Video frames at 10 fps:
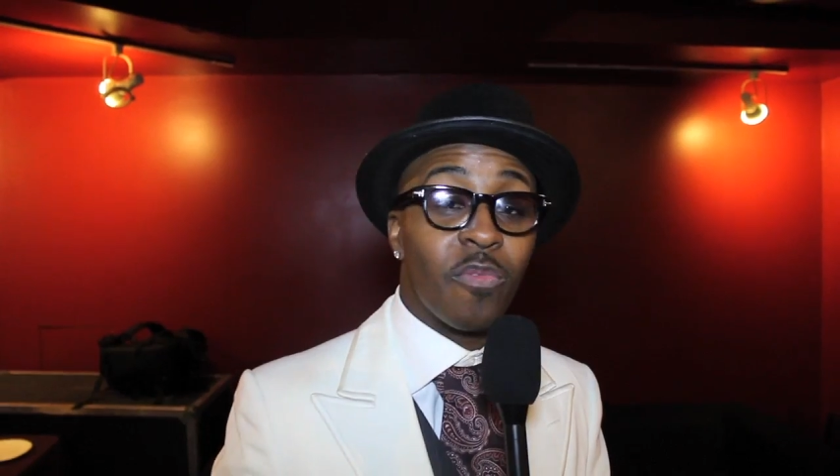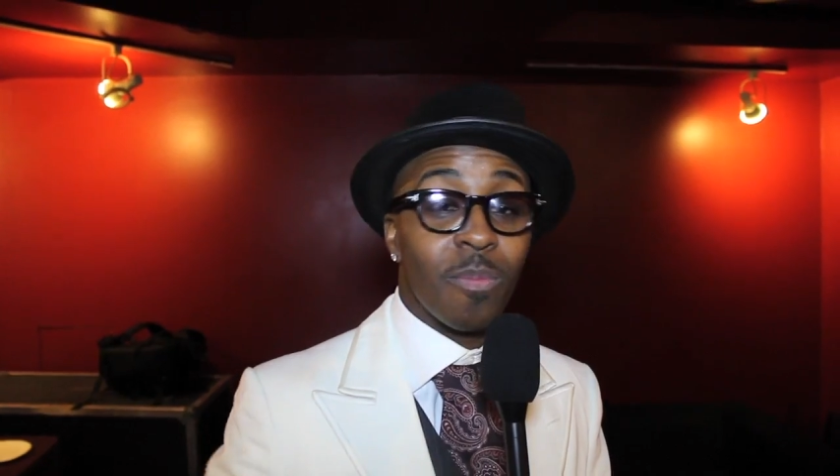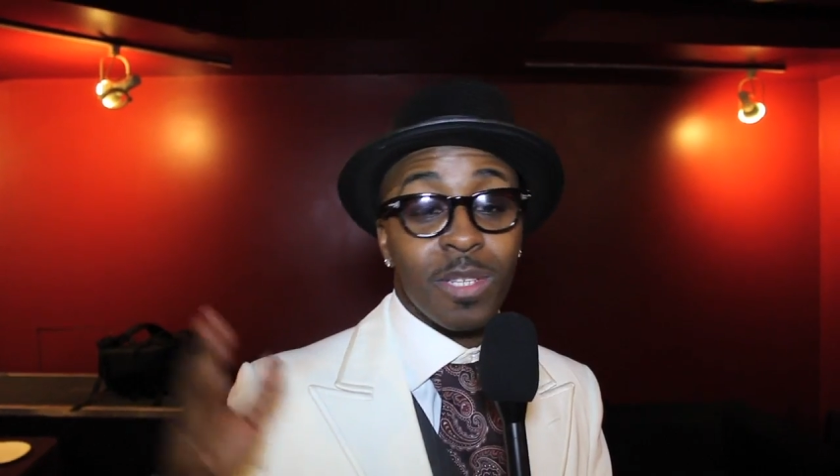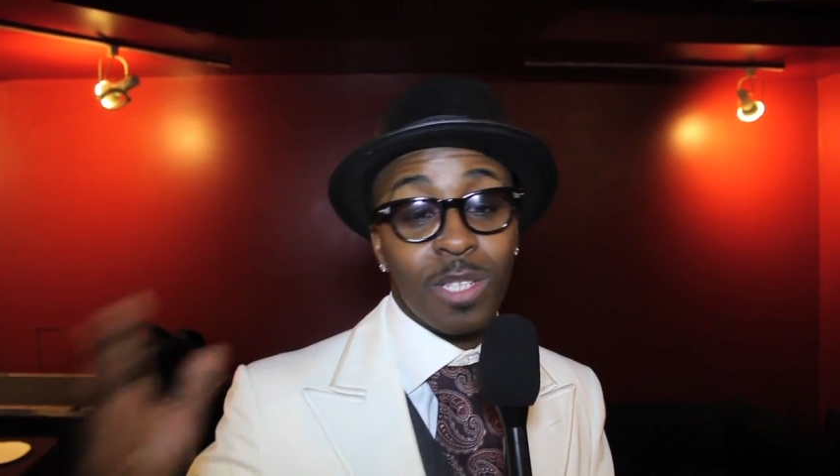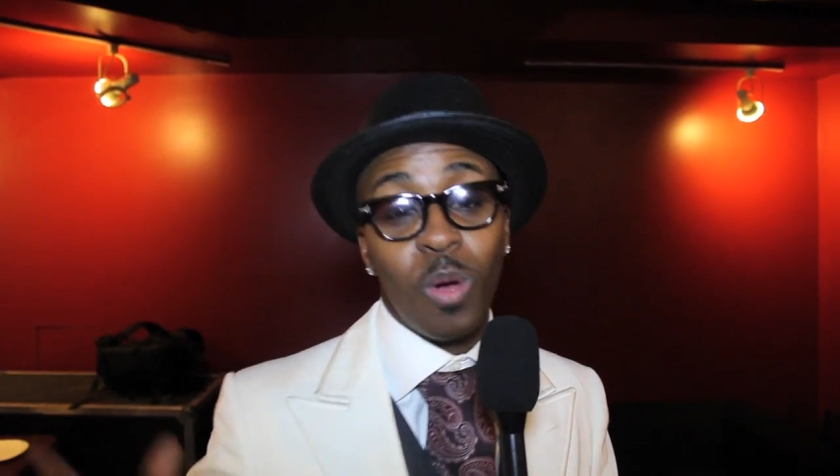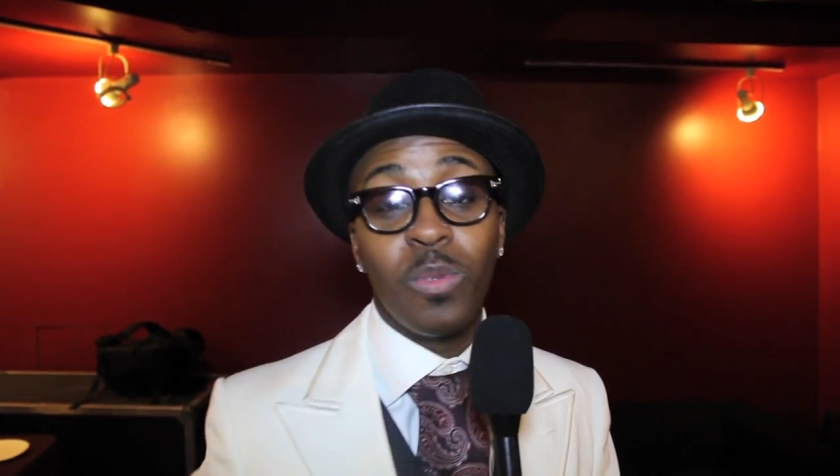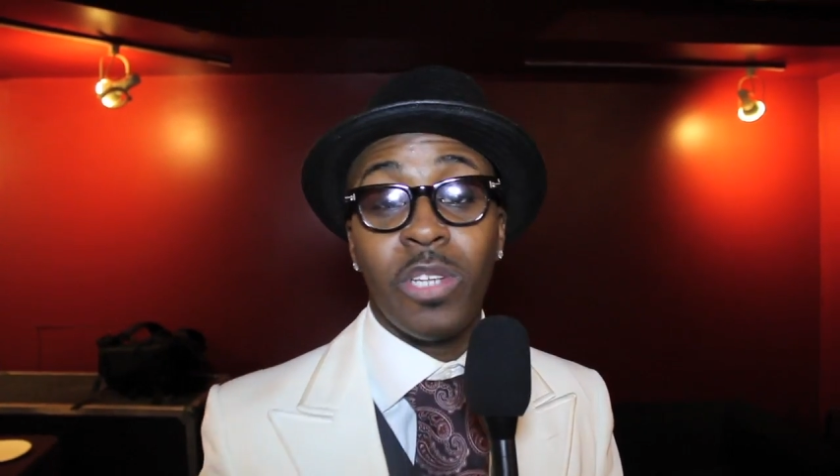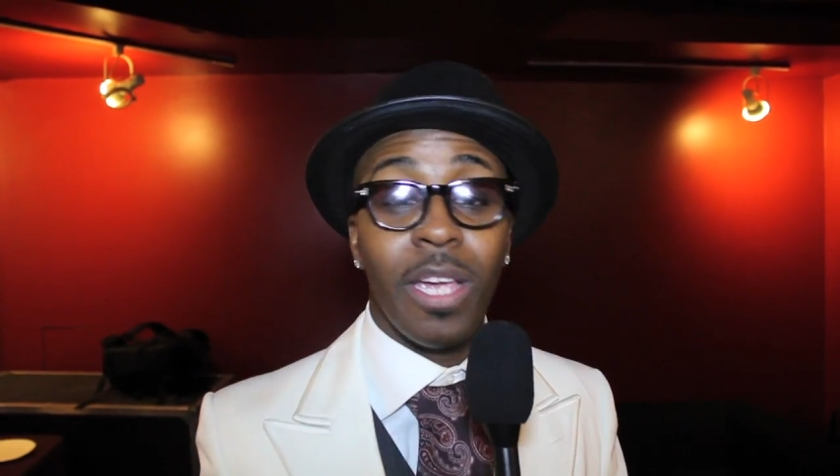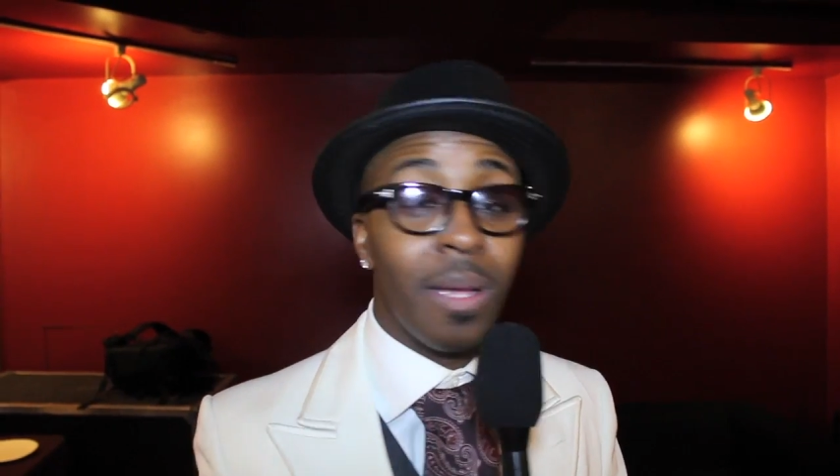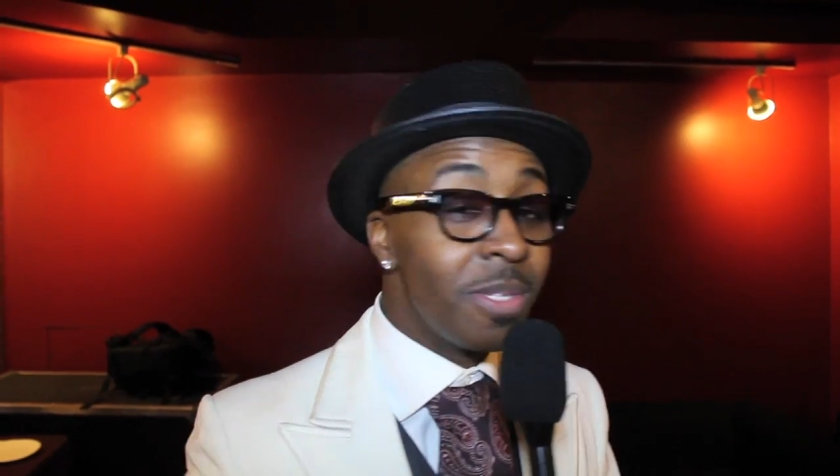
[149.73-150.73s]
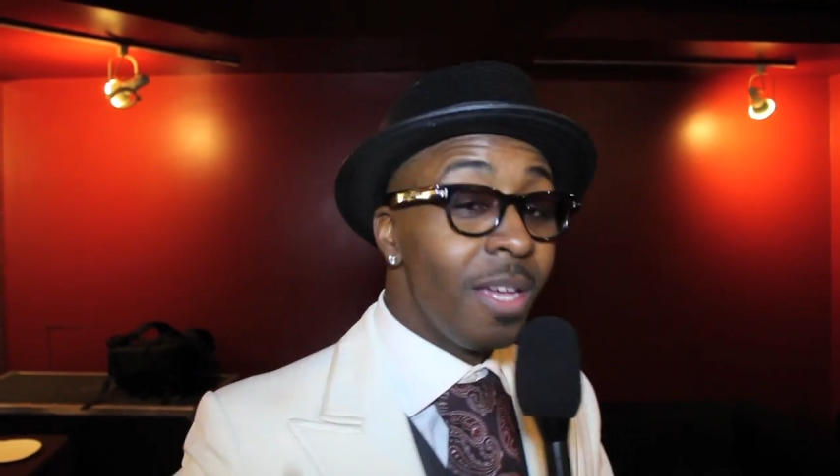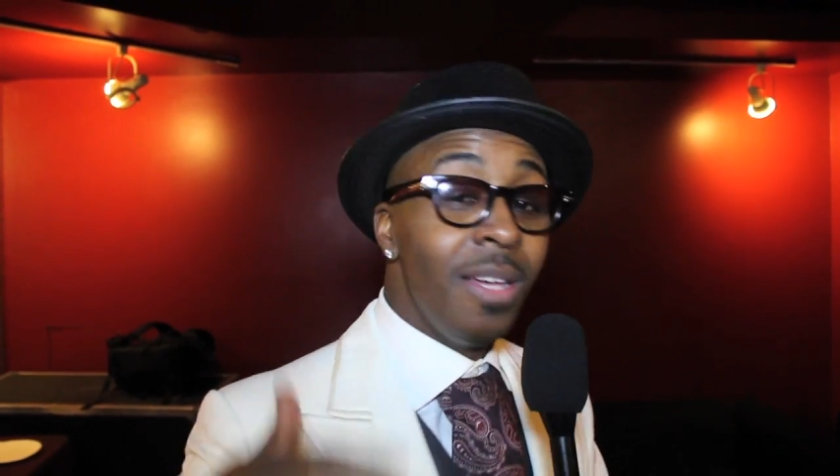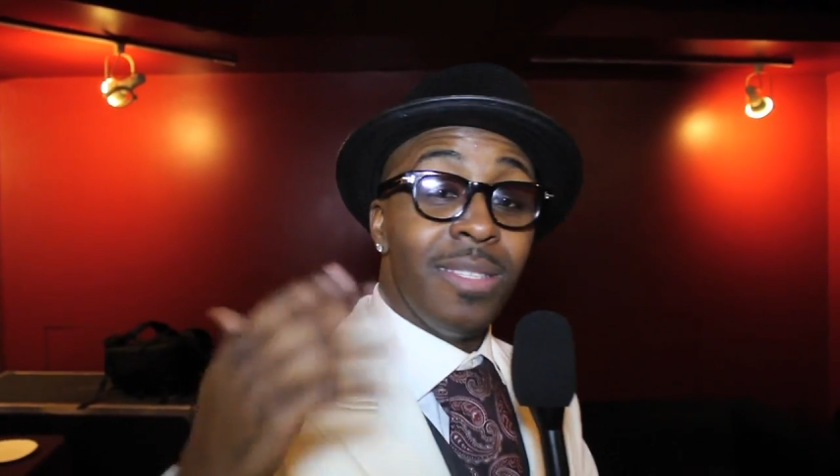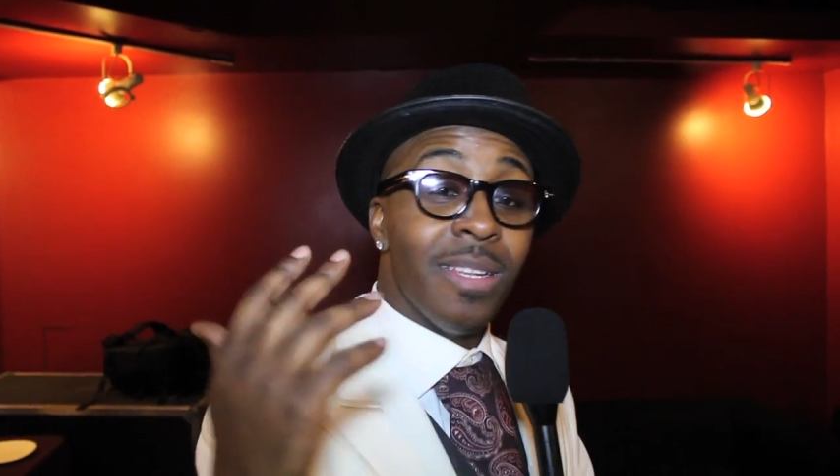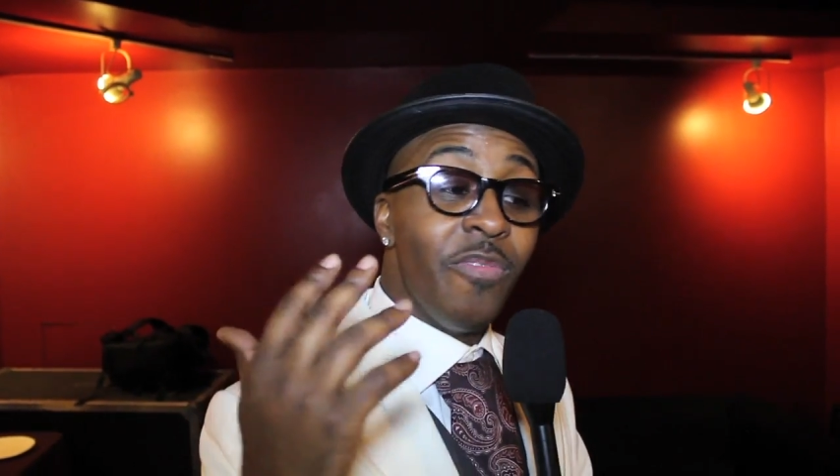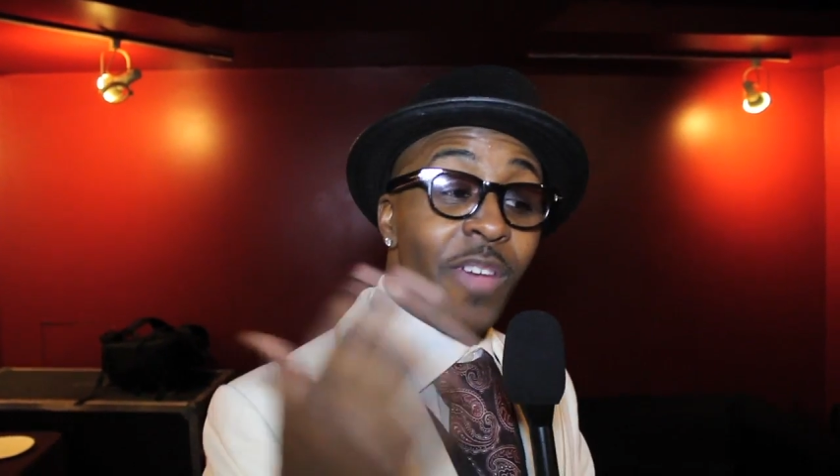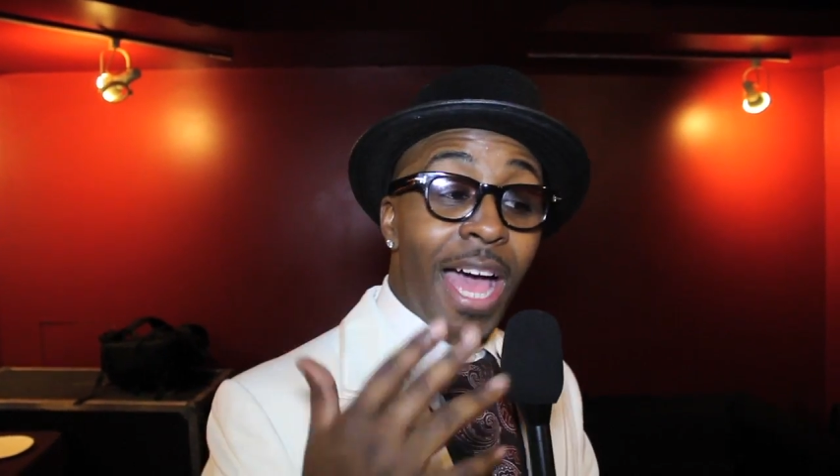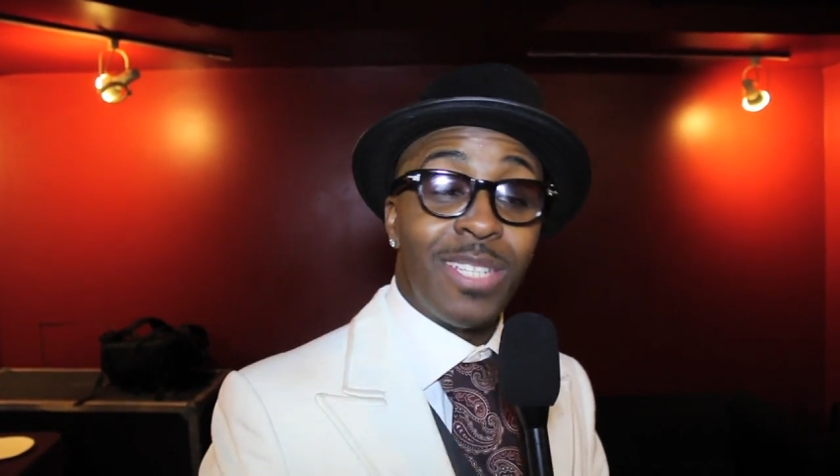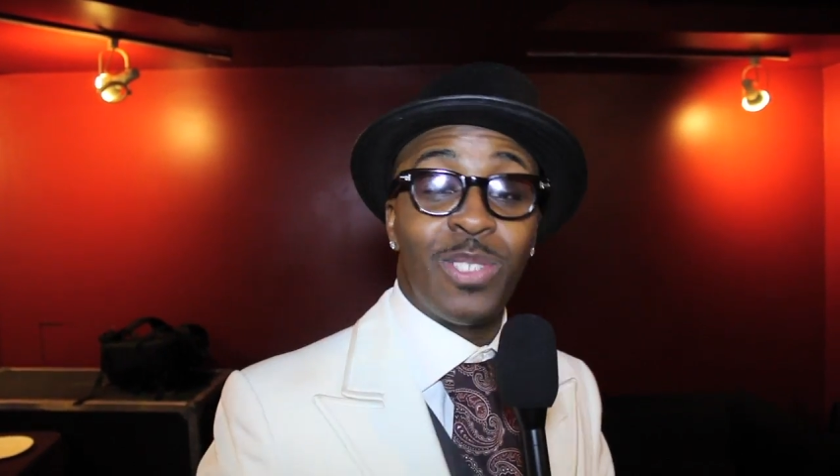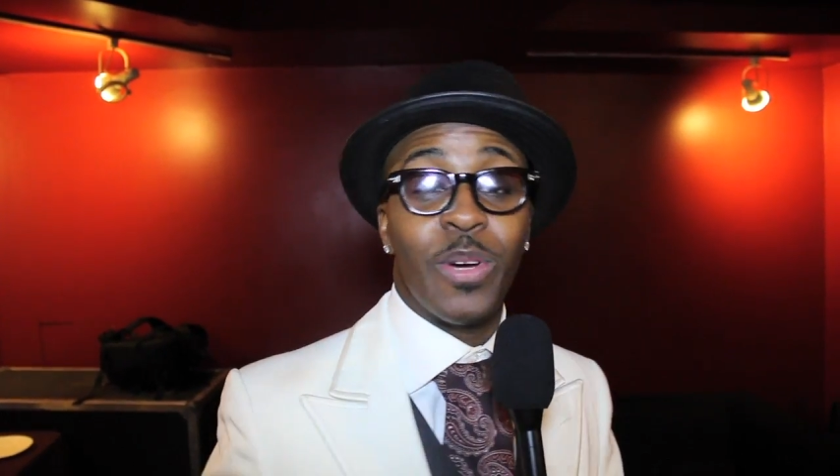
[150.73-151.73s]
from the slow jams to the fast